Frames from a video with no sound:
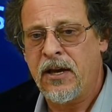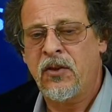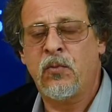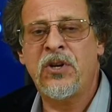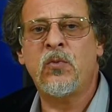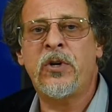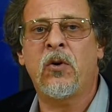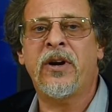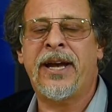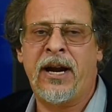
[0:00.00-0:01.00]
The reason we
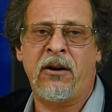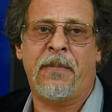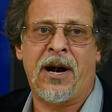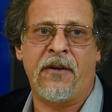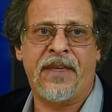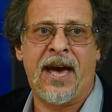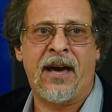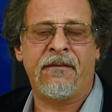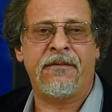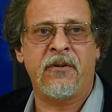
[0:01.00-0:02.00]
don't care about
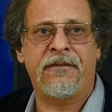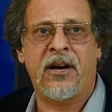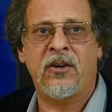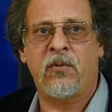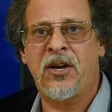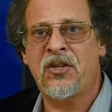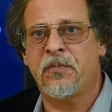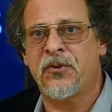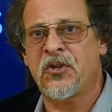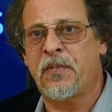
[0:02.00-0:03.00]
that from a valuation
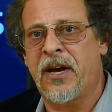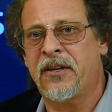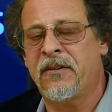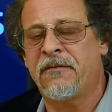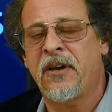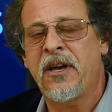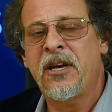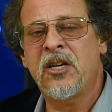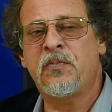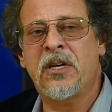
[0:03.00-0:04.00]
perspective
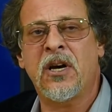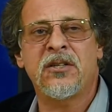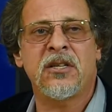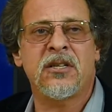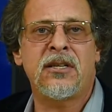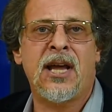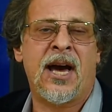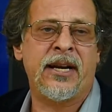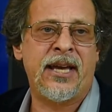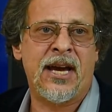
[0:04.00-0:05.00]
is because it's a
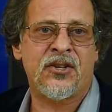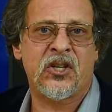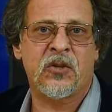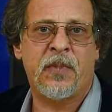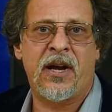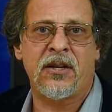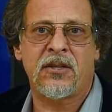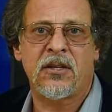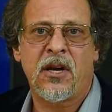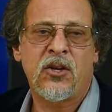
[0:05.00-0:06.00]
non-cash
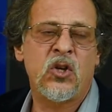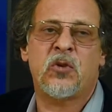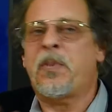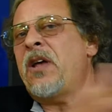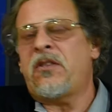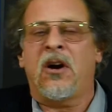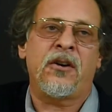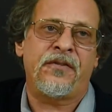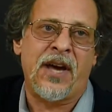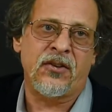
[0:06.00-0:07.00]
expense. You spent
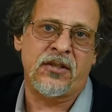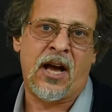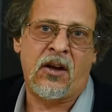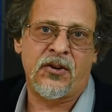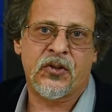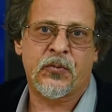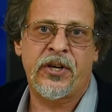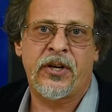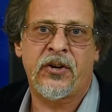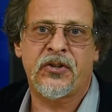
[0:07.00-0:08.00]
$100,000
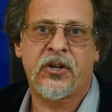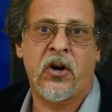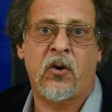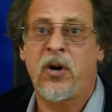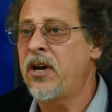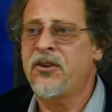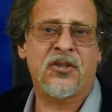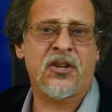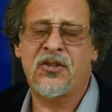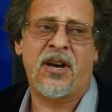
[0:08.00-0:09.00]
3 years ago.
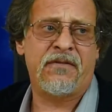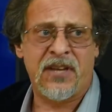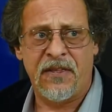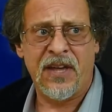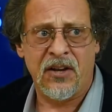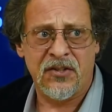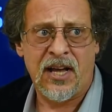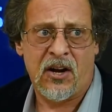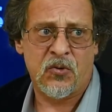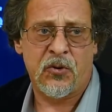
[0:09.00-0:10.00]
Just because you have
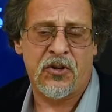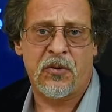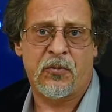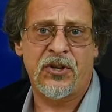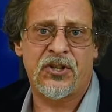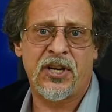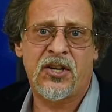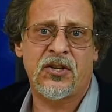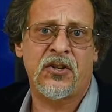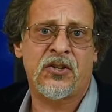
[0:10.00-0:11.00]
$10,000 worth of
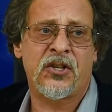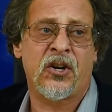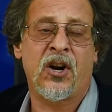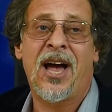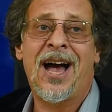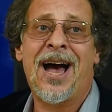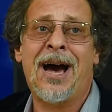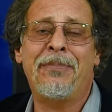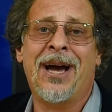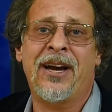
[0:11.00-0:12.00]
depreciation this year,
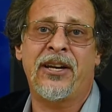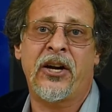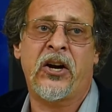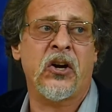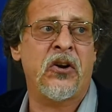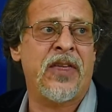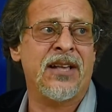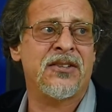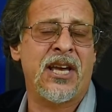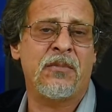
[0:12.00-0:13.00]
I'm not going to incur
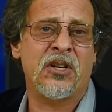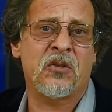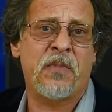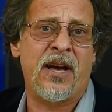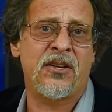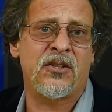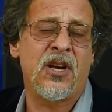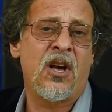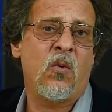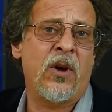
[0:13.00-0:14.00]
that same expense
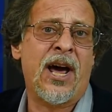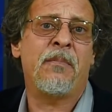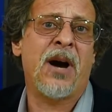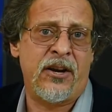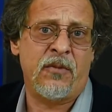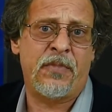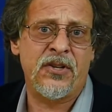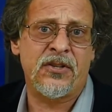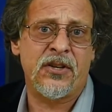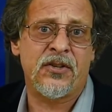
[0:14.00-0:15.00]
when I buy your
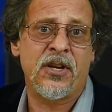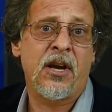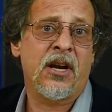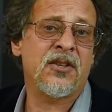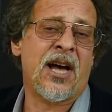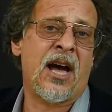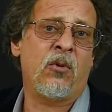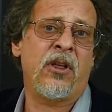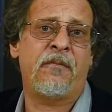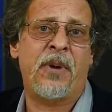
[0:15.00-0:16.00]
business because I
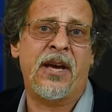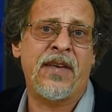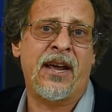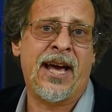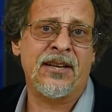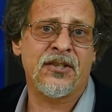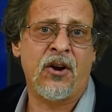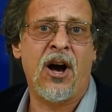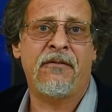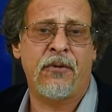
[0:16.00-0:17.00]
will have paid that asset
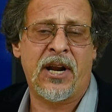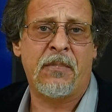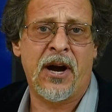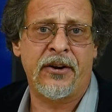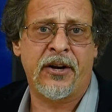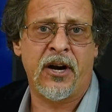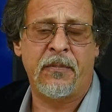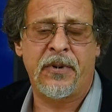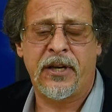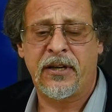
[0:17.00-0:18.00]
off when I buy your
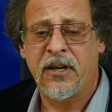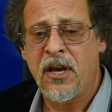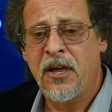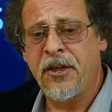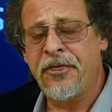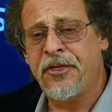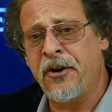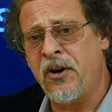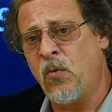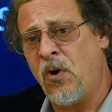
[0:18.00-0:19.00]
company. The
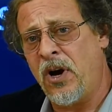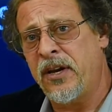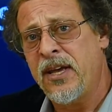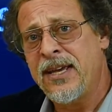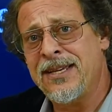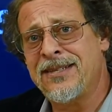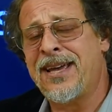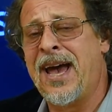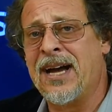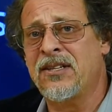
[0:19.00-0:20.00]
third one is
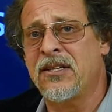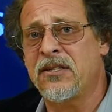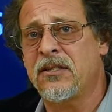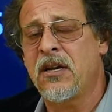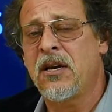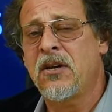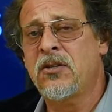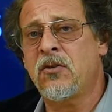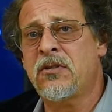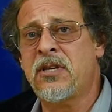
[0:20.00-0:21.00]
taxes.
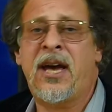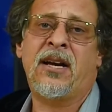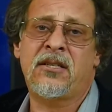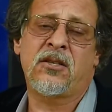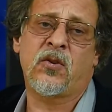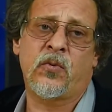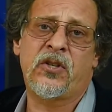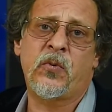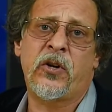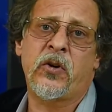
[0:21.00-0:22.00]
So taxes, the
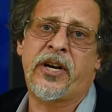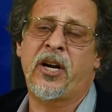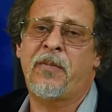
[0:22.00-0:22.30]
reason we don't care